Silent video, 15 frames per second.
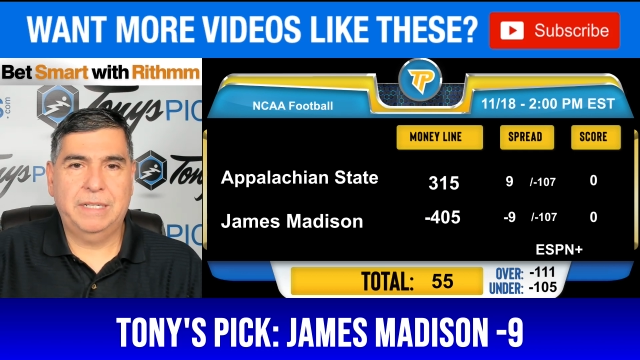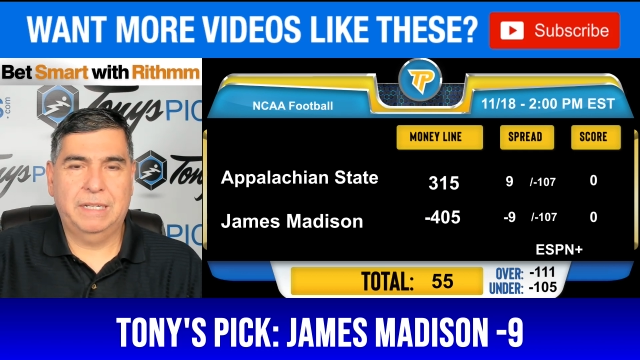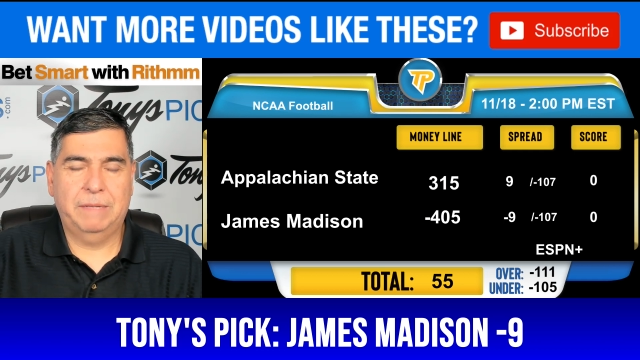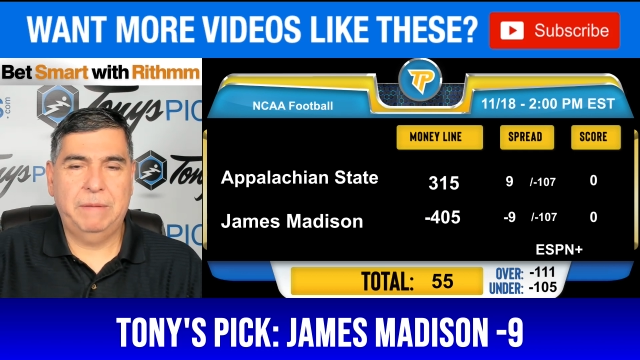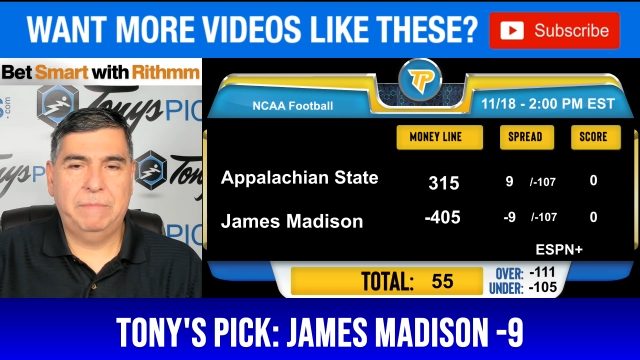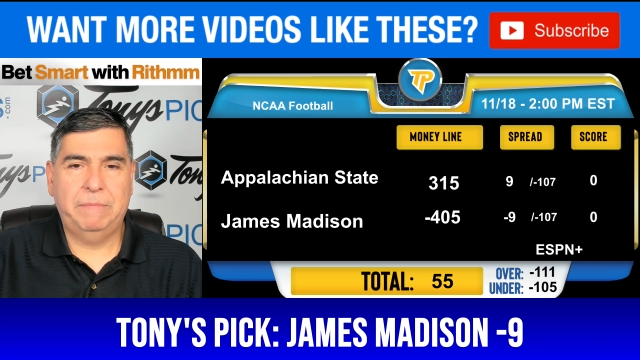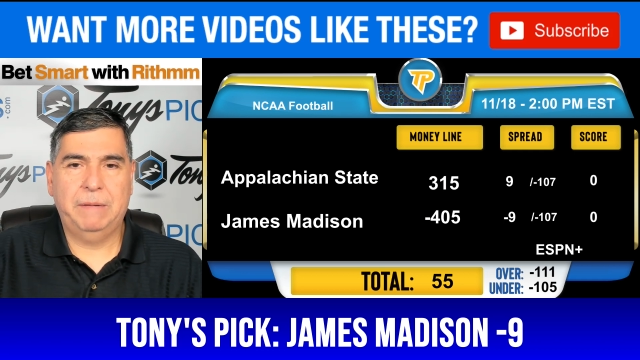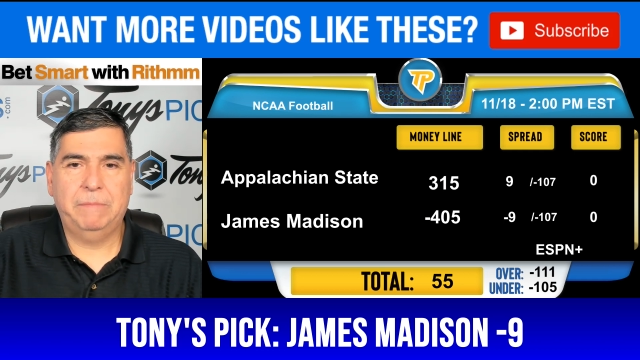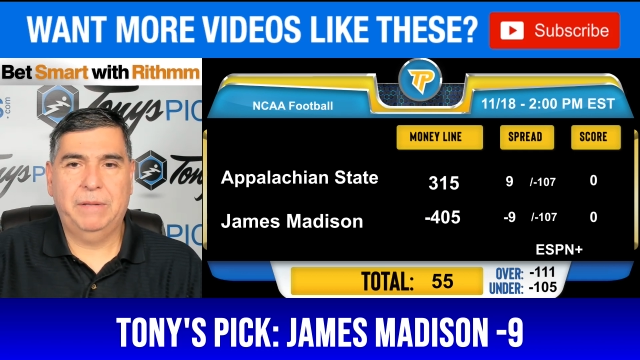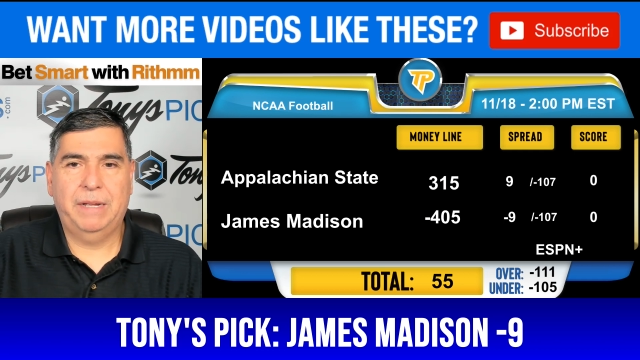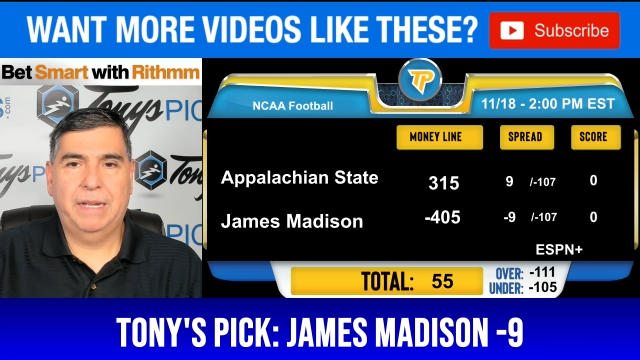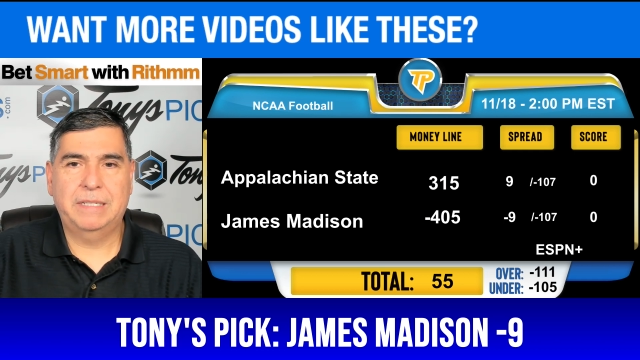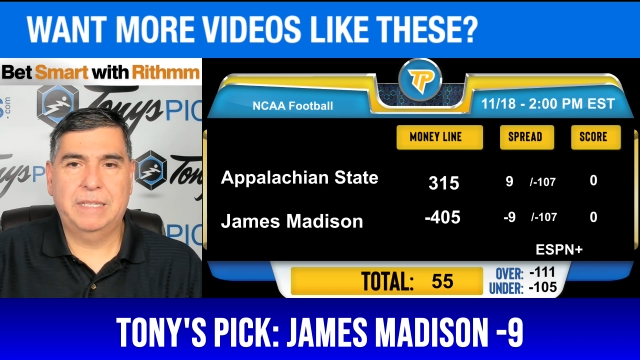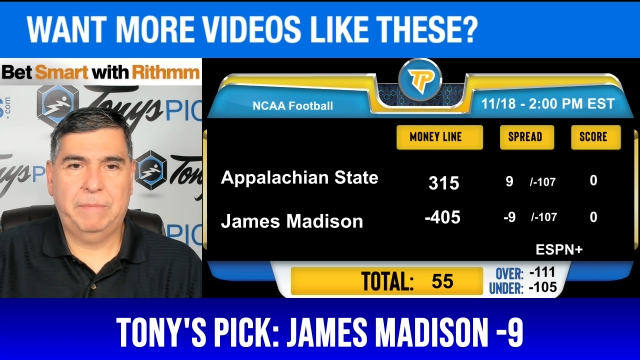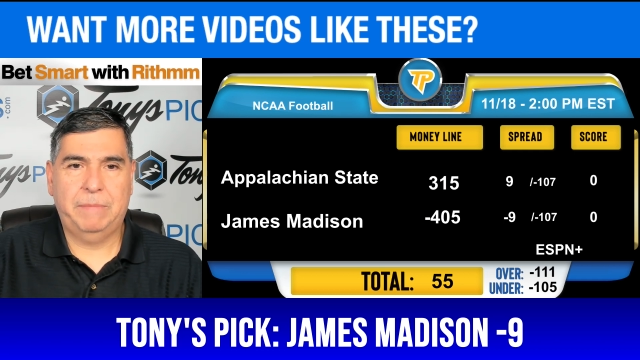and limit big
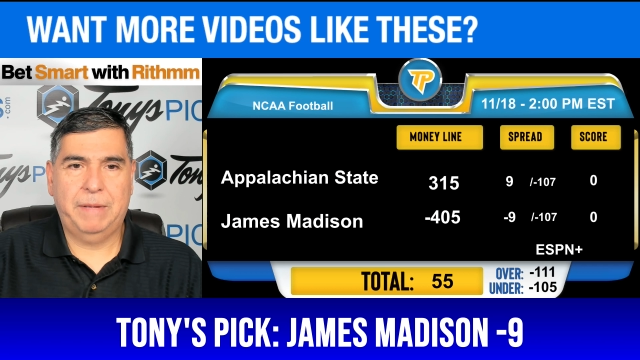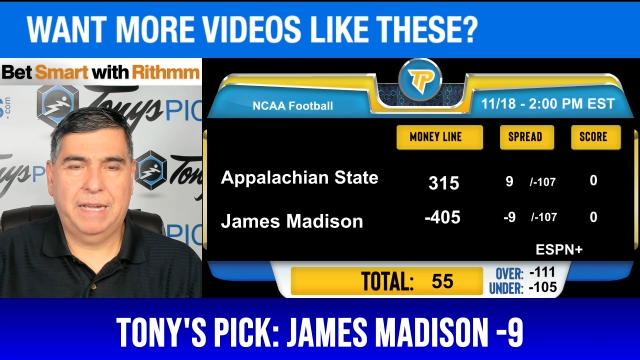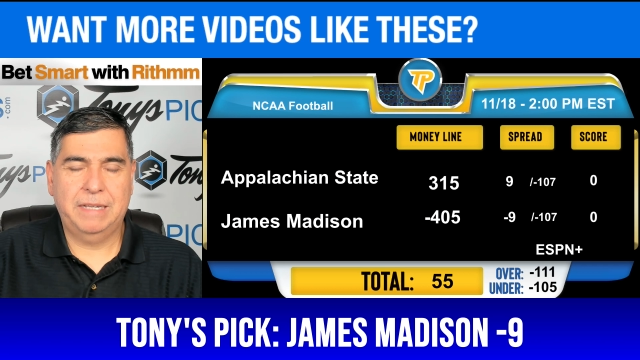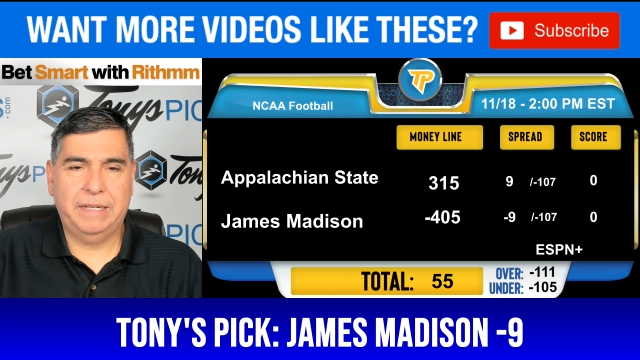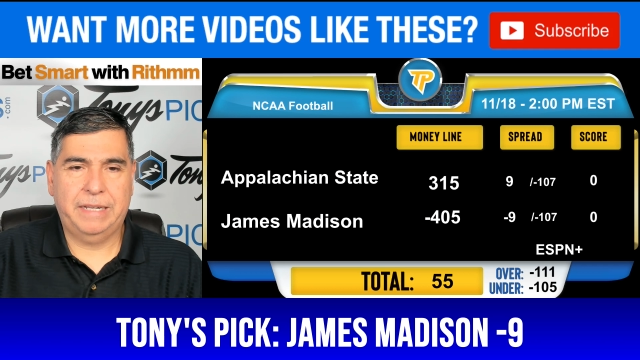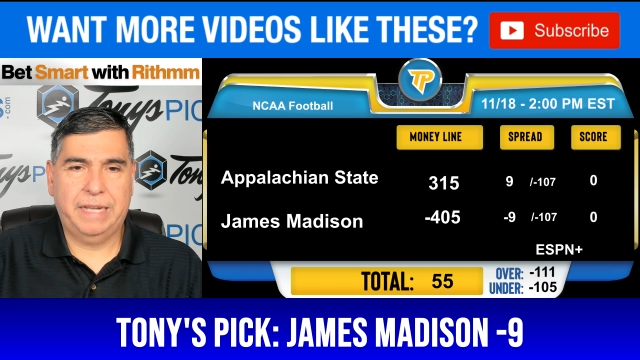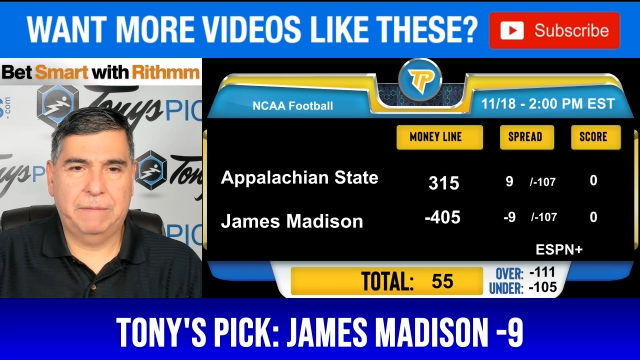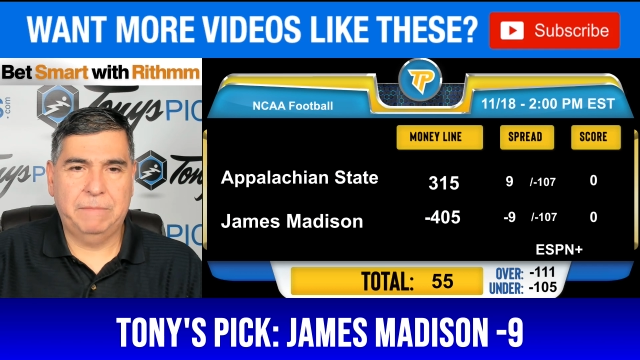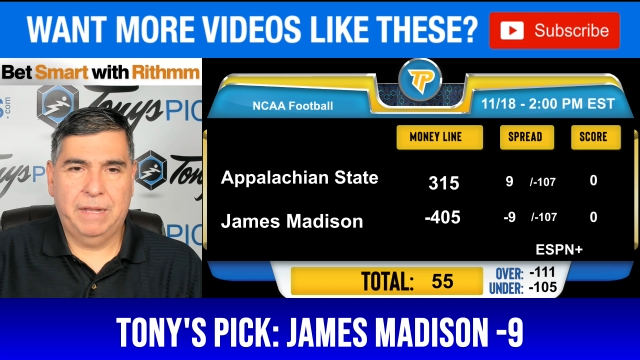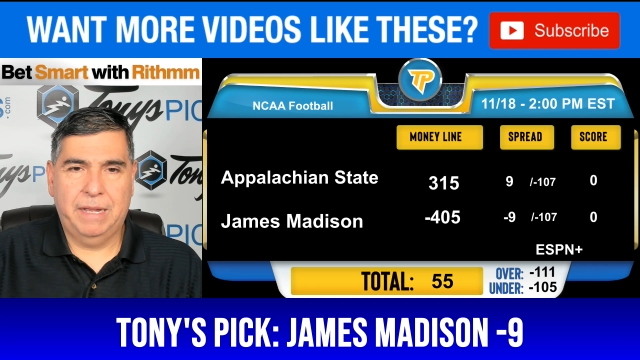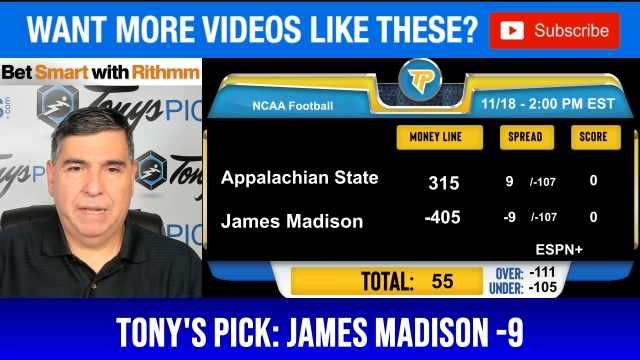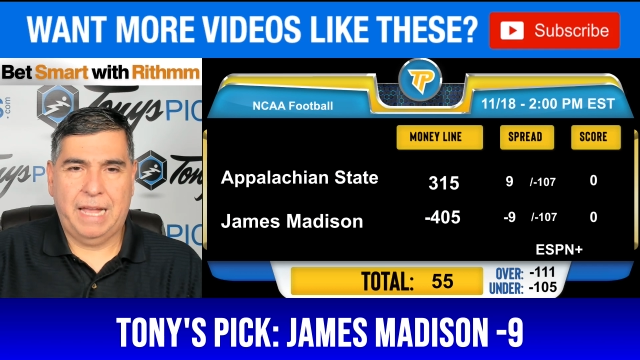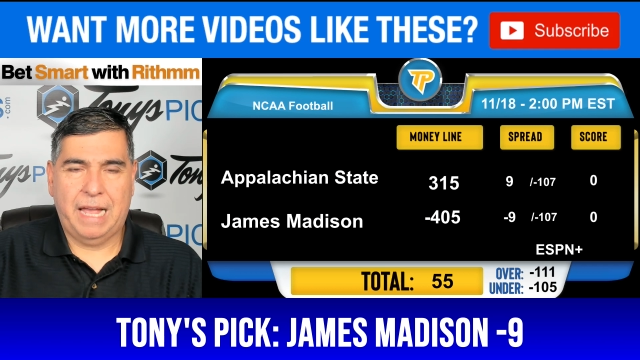plays in the passing game.